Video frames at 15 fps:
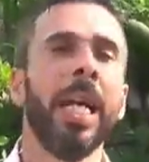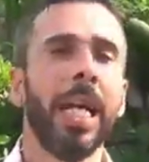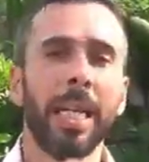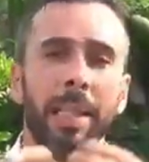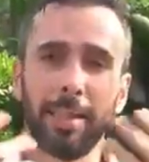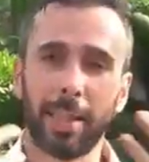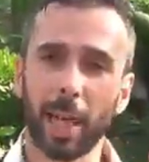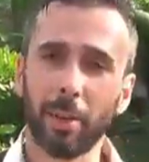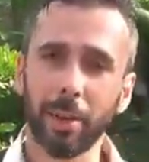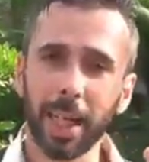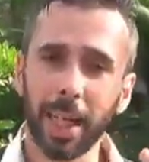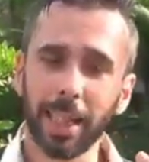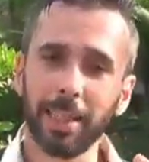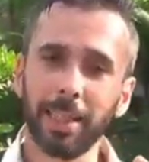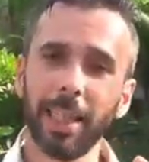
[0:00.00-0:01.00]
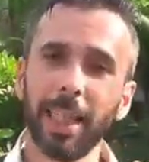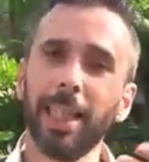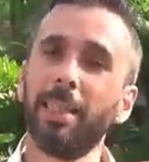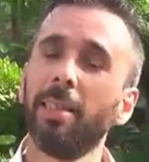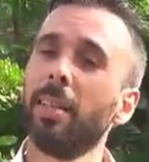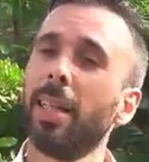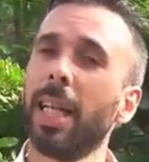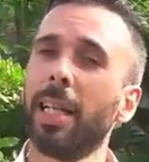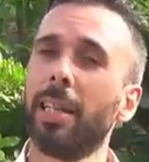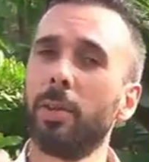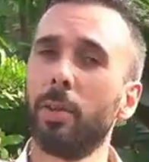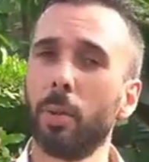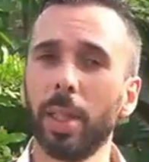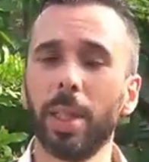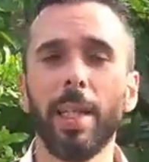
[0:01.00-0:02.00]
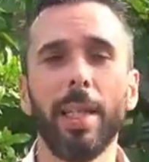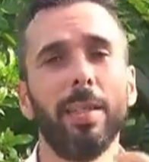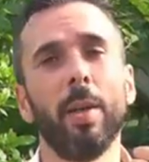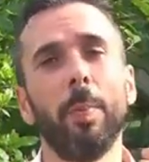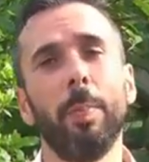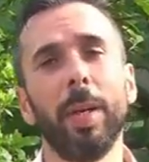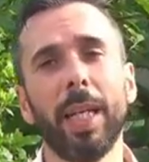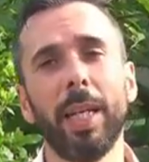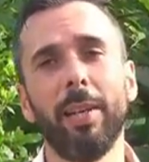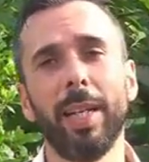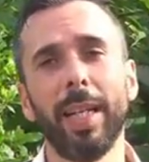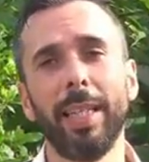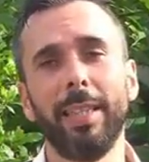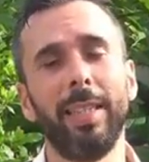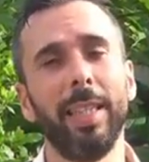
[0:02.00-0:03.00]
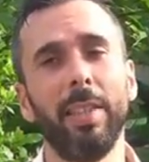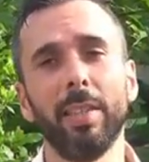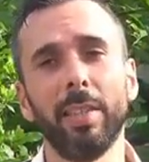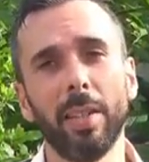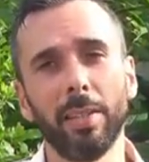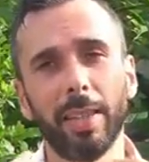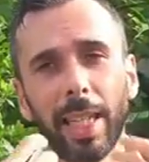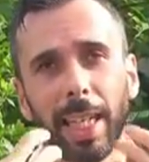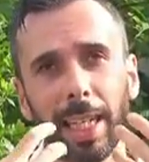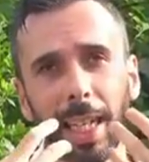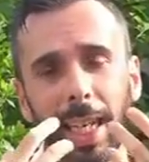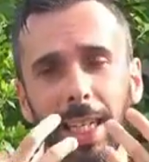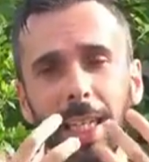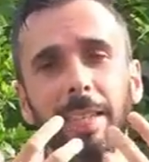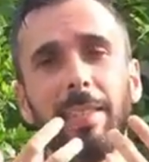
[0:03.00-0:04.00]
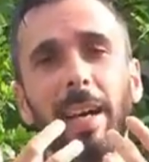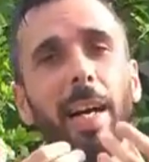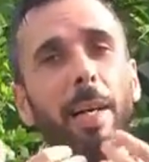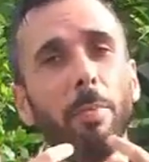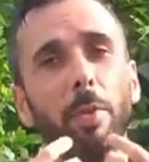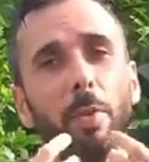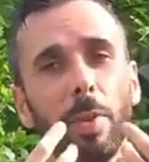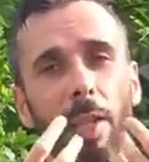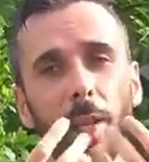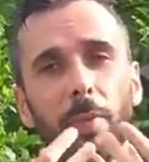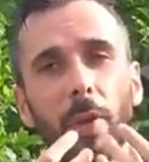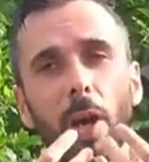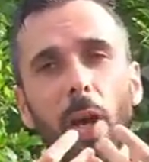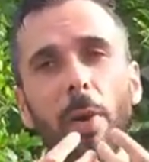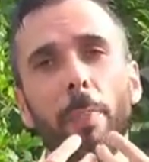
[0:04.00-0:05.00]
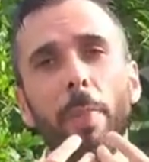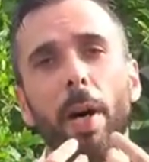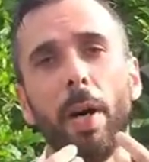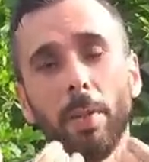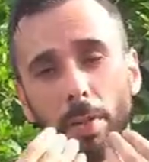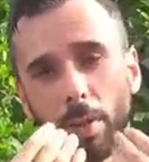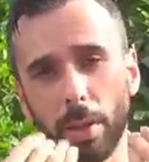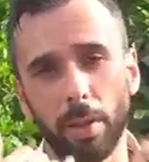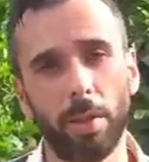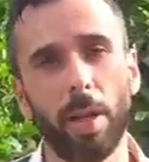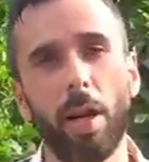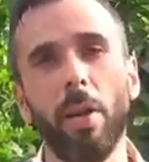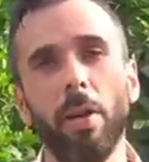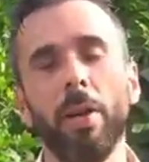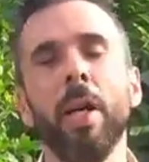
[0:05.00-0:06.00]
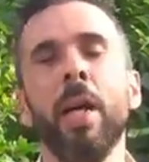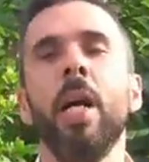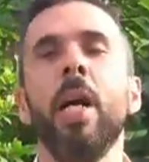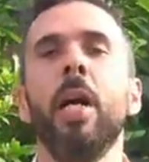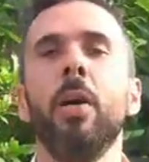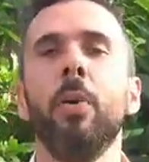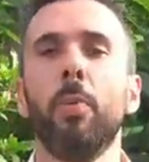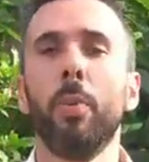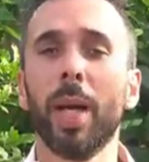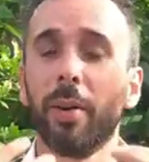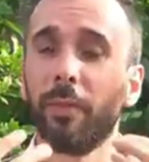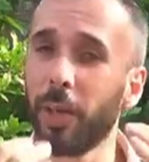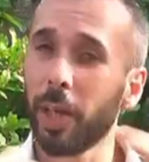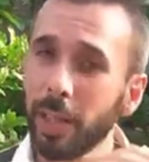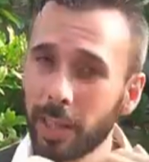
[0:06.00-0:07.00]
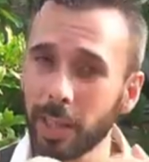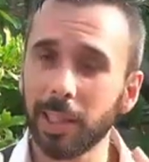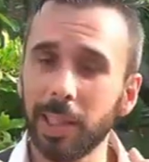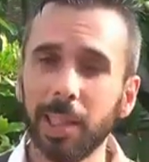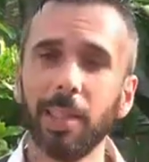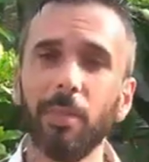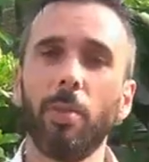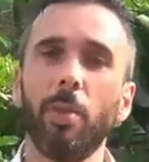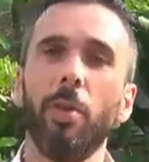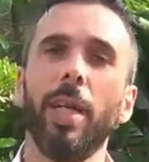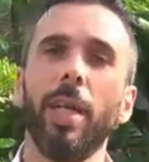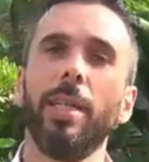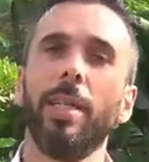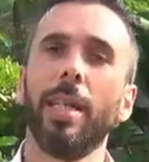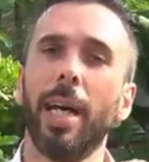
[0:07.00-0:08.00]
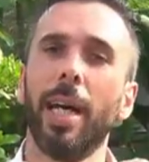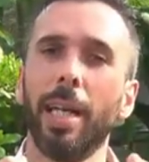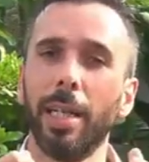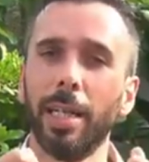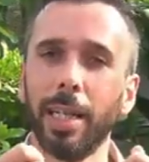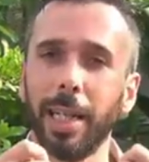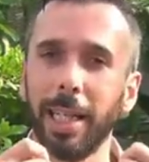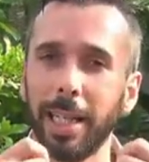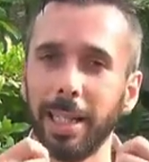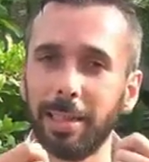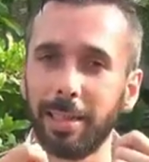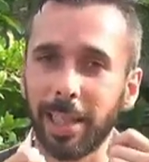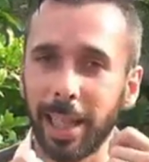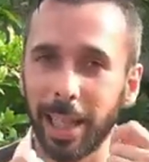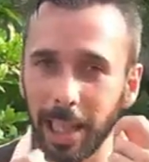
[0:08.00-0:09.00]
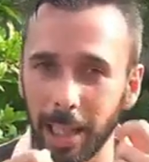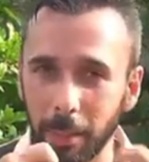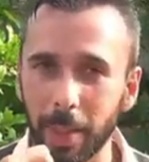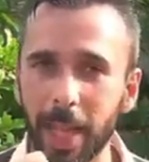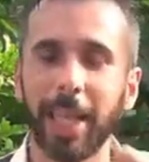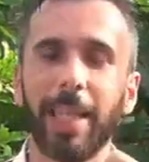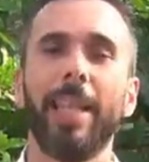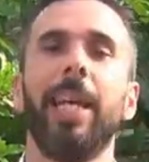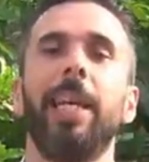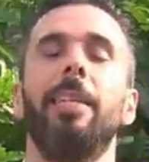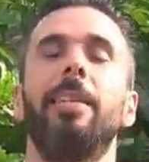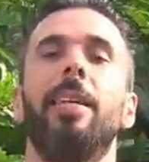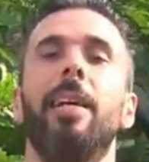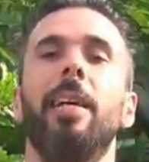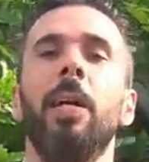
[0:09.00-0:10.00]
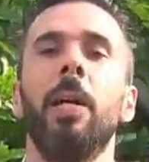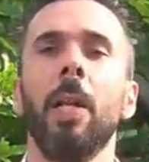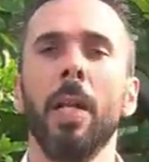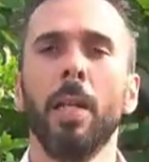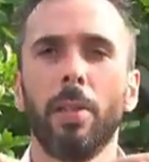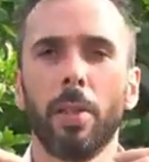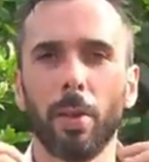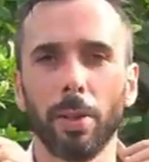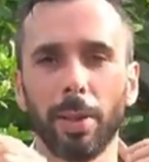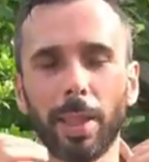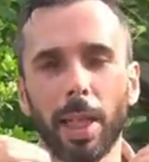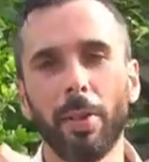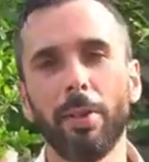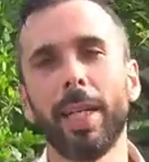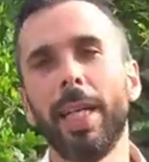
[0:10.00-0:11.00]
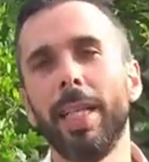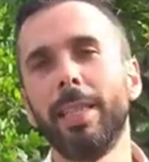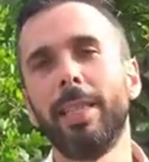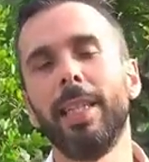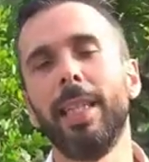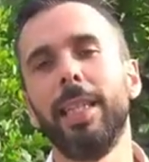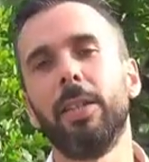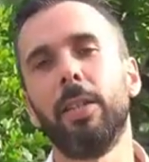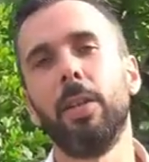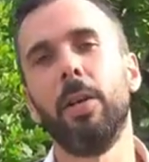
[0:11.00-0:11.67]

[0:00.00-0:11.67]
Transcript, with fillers: Sourness is not like sweetness or bitterness, it does not take any time to develop on the tongue. We are very sensitive to it and it's immediate. So sourness is going to